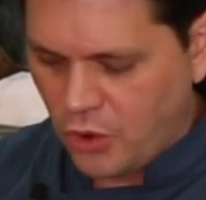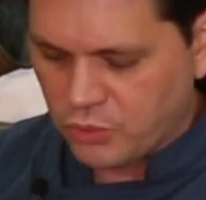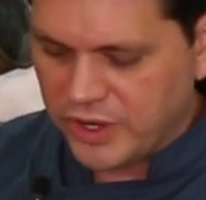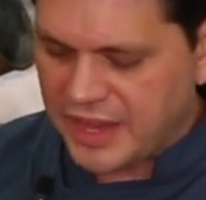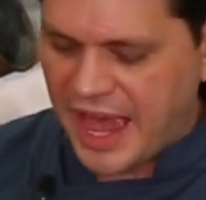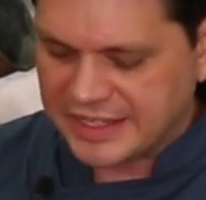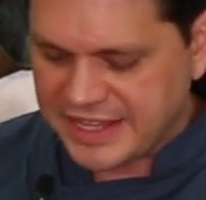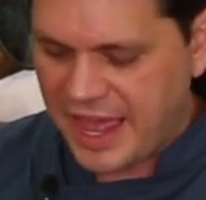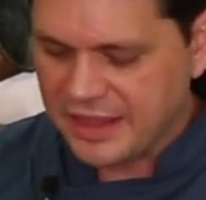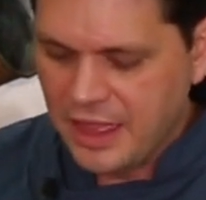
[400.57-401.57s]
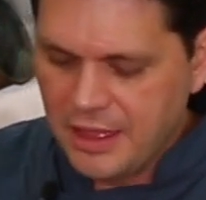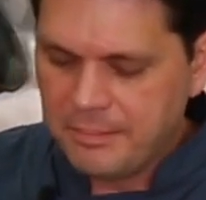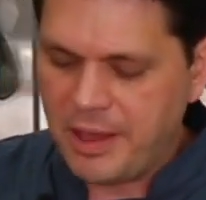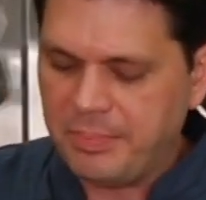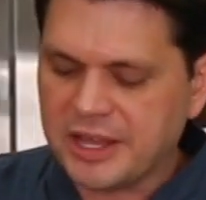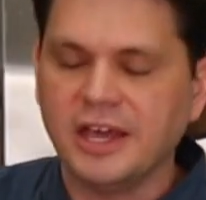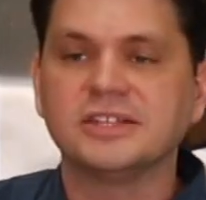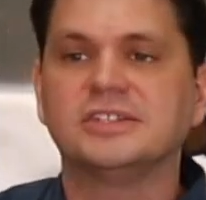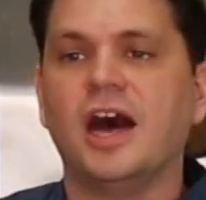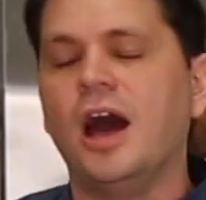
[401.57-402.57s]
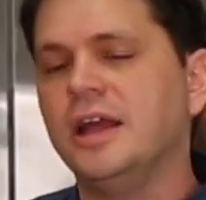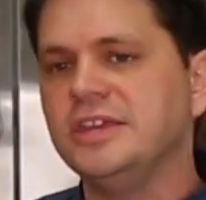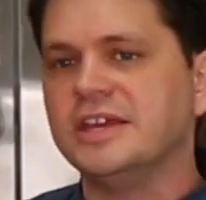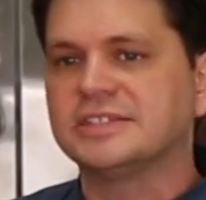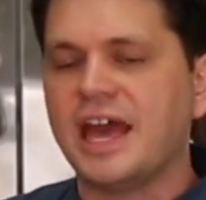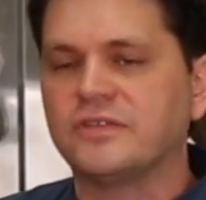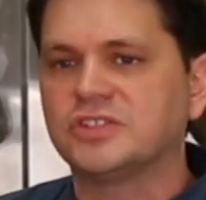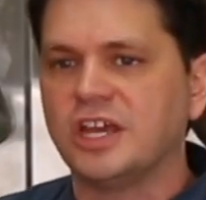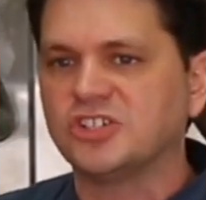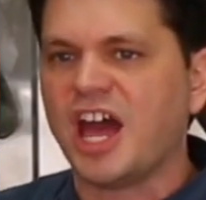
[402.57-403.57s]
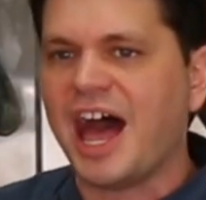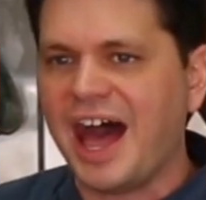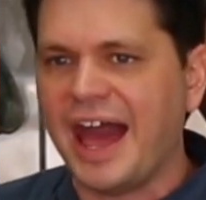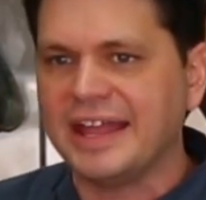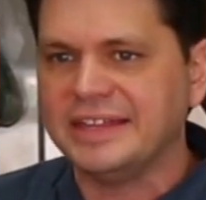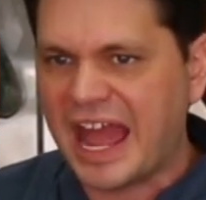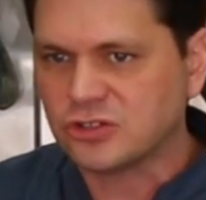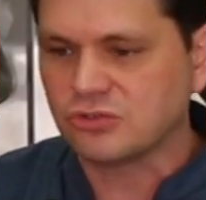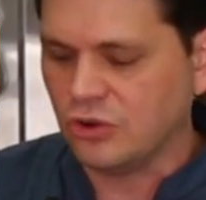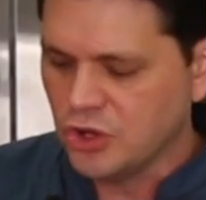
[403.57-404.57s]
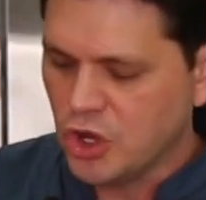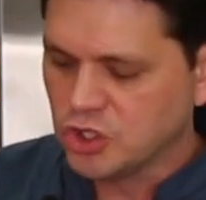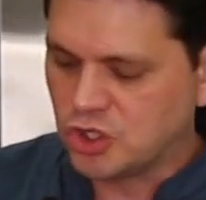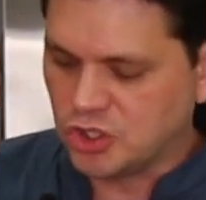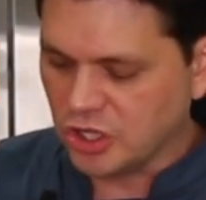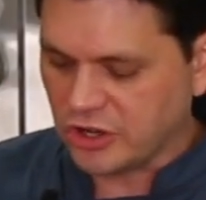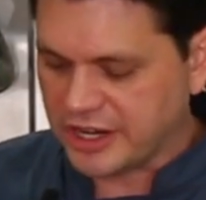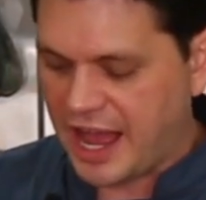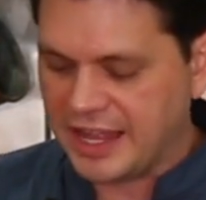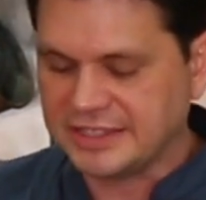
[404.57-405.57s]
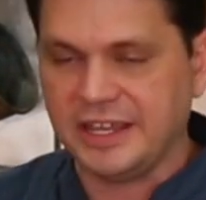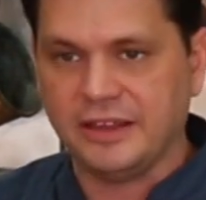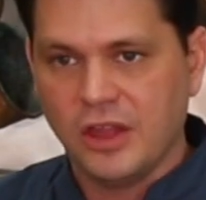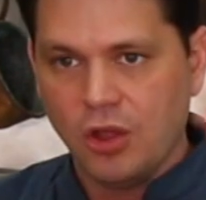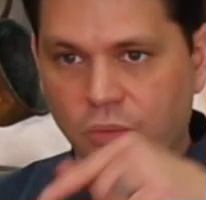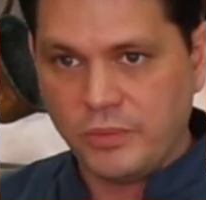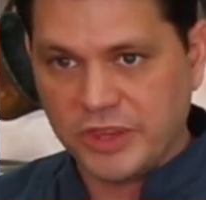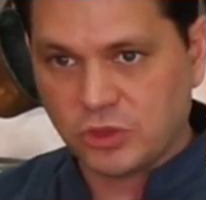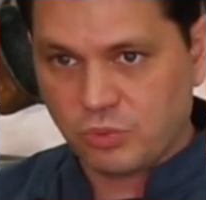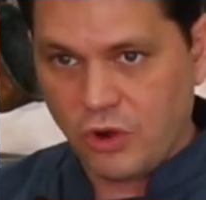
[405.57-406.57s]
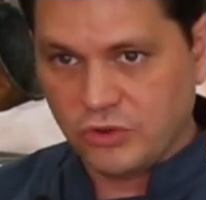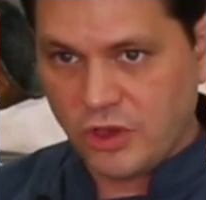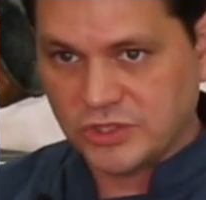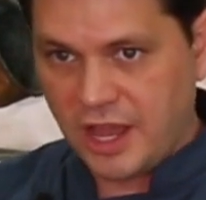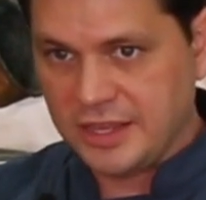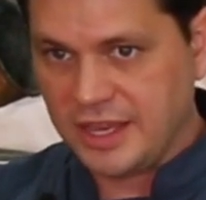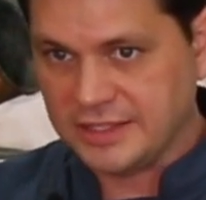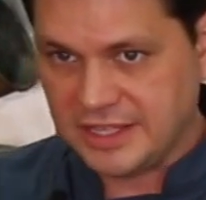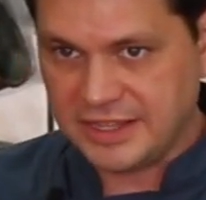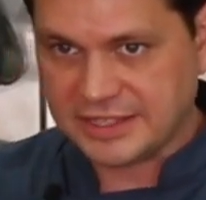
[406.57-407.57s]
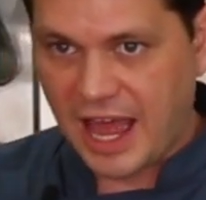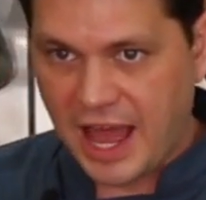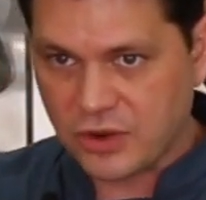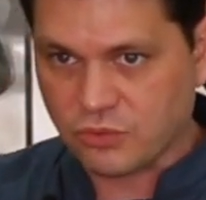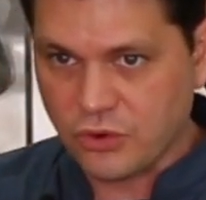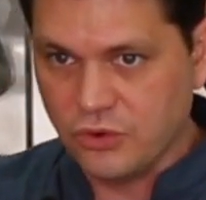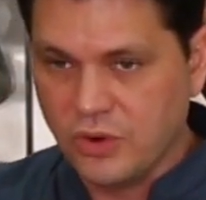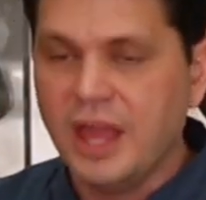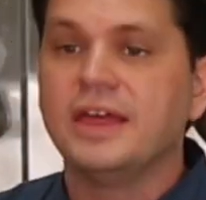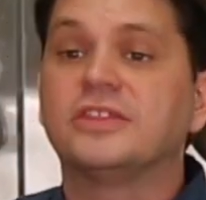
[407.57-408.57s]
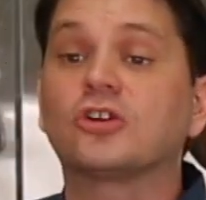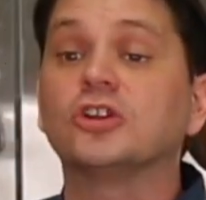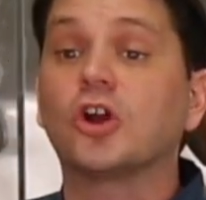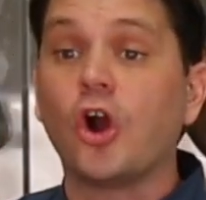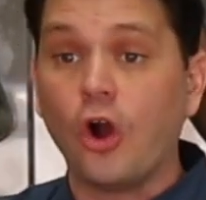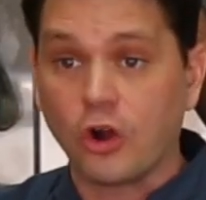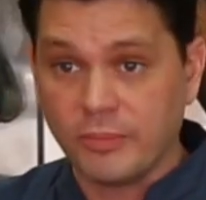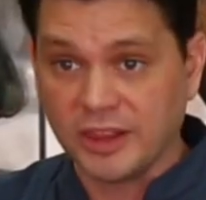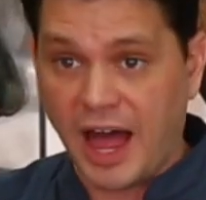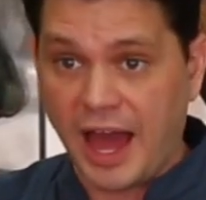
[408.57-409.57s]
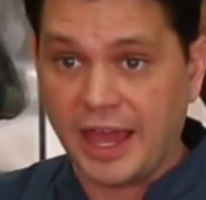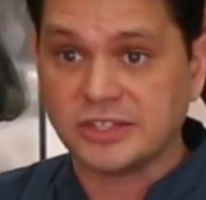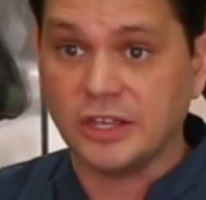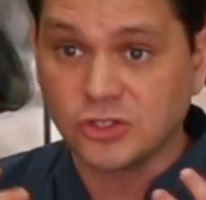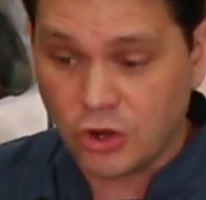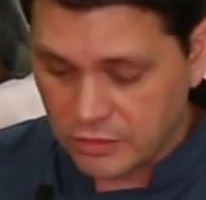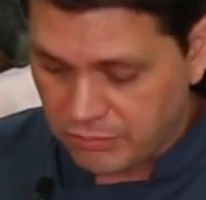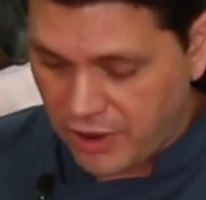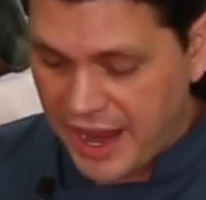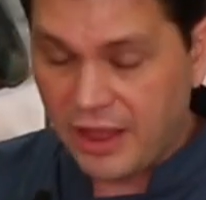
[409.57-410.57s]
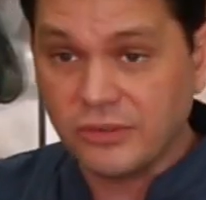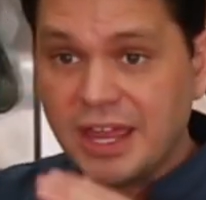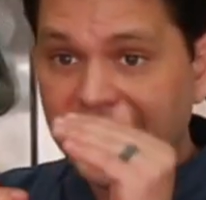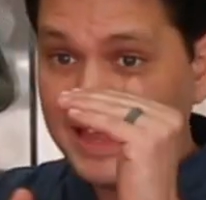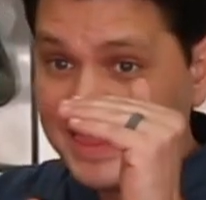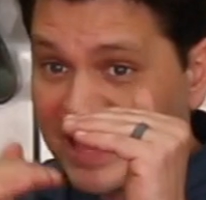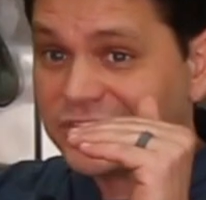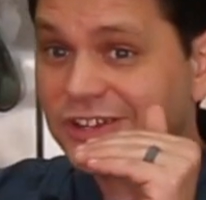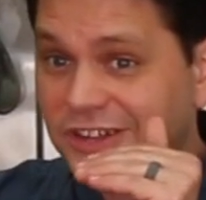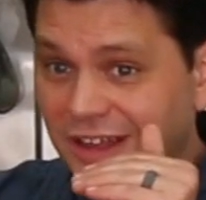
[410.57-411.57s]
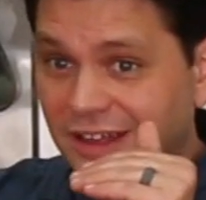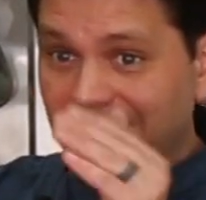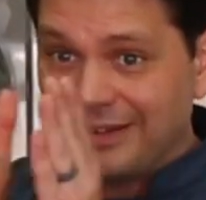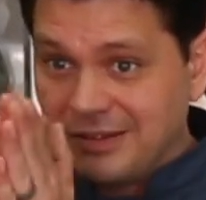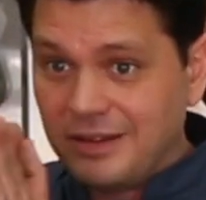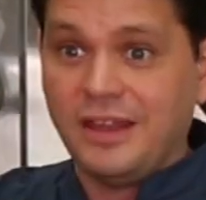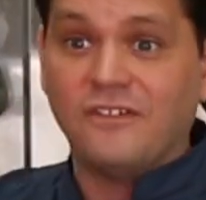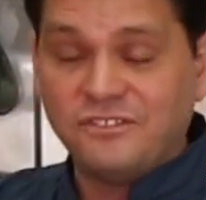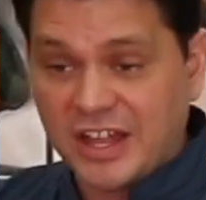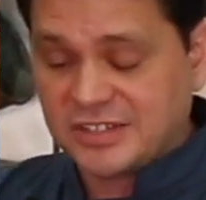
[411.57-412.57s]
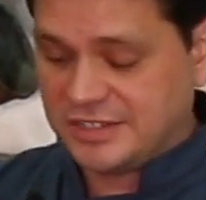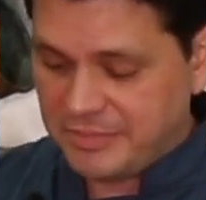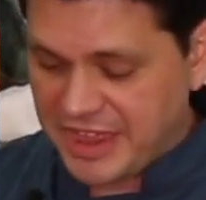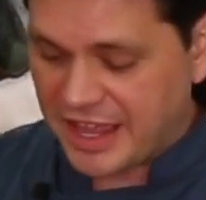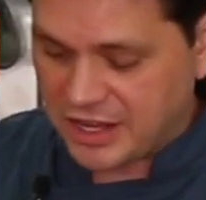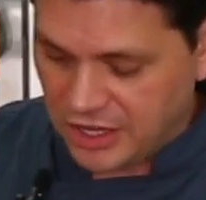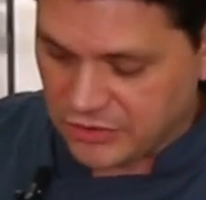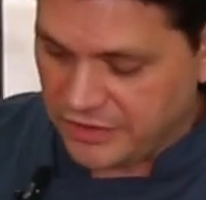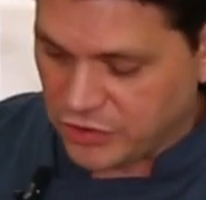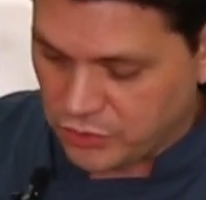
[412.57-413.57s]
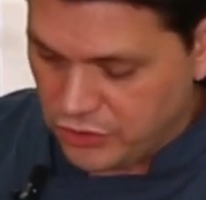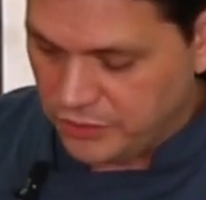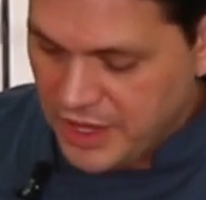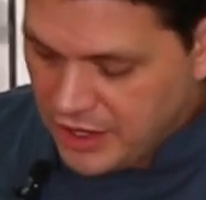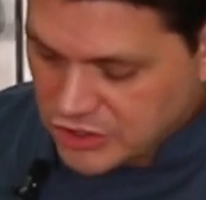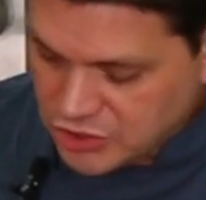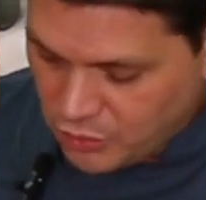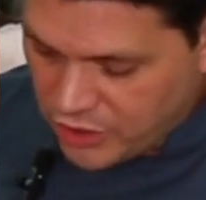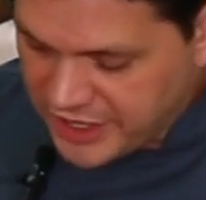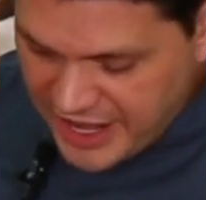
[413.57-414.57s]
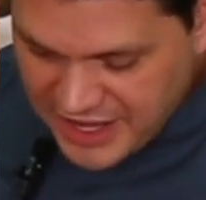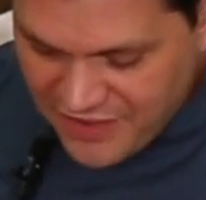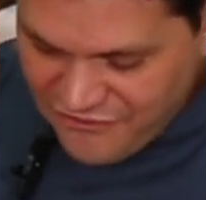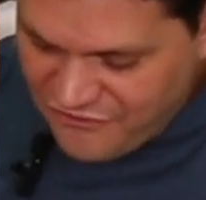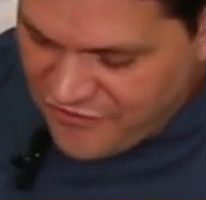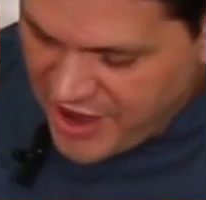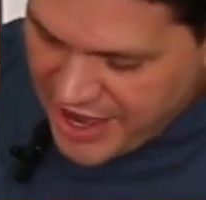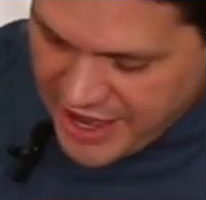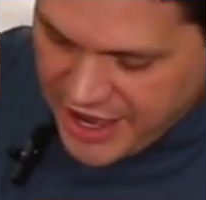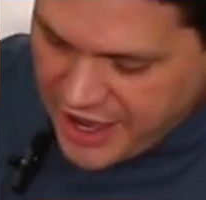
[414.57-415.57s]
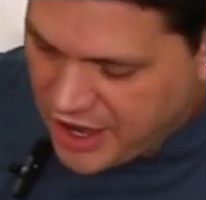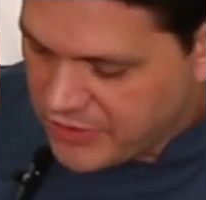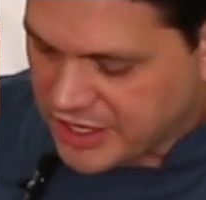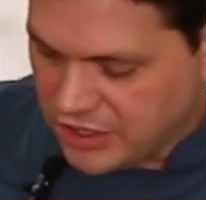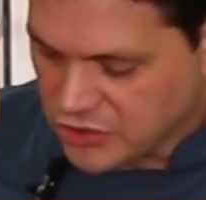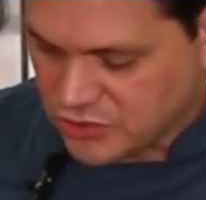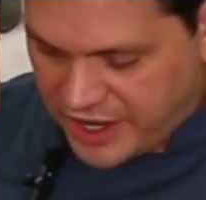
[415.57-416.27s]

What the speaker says: don't realize that, but because the onions have such a high natural sugar content, when we throw those onions in this hot roux, they're going to caramelize and turn brown, and that's going to affect some of that color of the roux. So we're getting very close